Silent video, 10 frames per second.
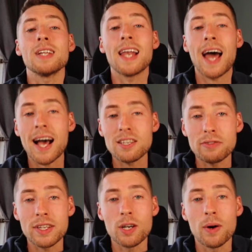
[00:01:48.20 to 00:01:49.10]
the
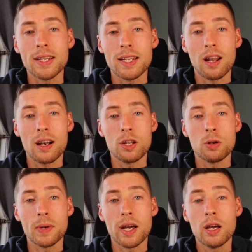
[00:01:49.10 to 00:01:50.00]
last video I did on
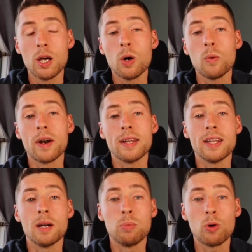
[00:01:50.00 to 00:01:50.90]
Illumina, where I
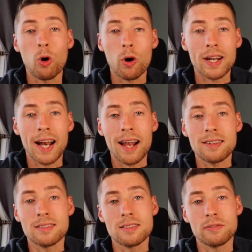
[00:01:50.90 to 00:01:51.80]
did a broad
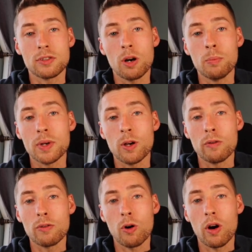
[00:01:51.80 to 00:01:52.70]
analysis of the company
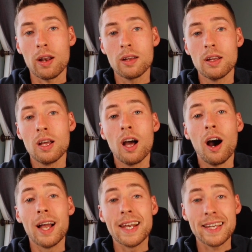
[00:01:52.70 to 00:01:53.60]
overall.
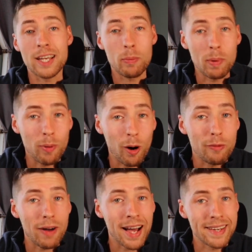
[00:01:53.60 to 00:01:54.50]
I'll link it up
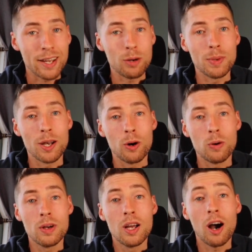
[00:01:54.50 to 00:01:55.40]
above and down
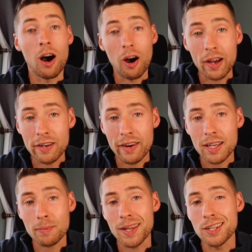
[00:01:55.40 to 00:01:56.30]
below. I highly
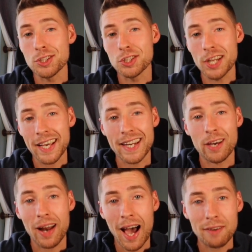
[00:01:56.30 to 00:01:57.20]
recommend that you check it
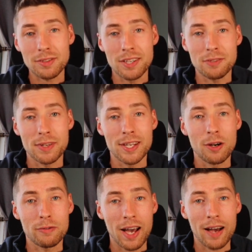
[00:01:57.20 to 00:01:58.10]
out after this
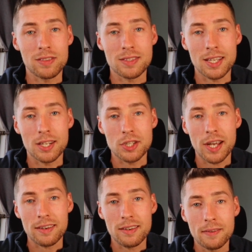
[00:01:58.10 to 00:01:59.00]
video if you haven't seen it
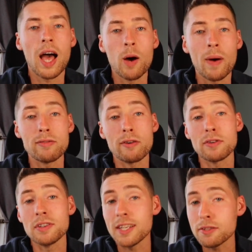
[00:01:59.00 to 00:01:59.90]
yet. However,
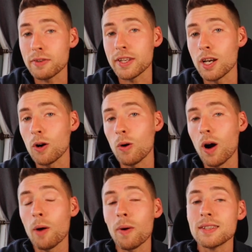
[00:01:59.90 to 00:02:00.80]
for this
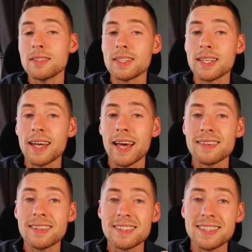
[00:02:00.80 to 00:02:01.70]
video, I wanted to
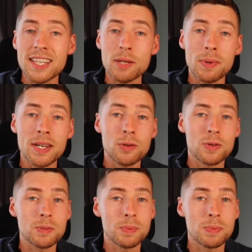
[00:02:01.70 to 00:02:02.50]
get deep into a